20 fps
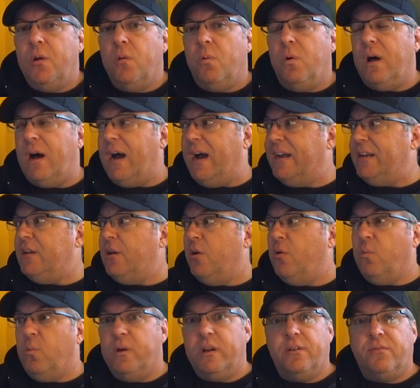Well, I know
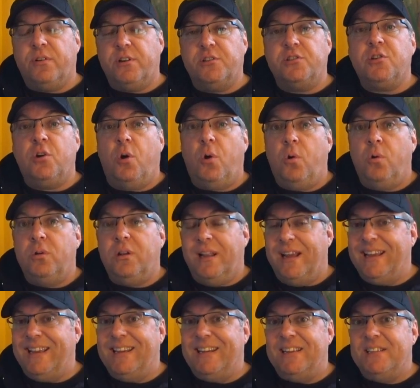whenever it's cold
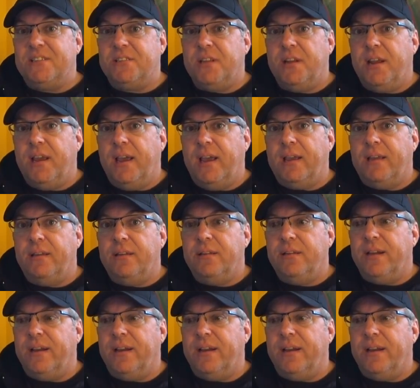like it is today,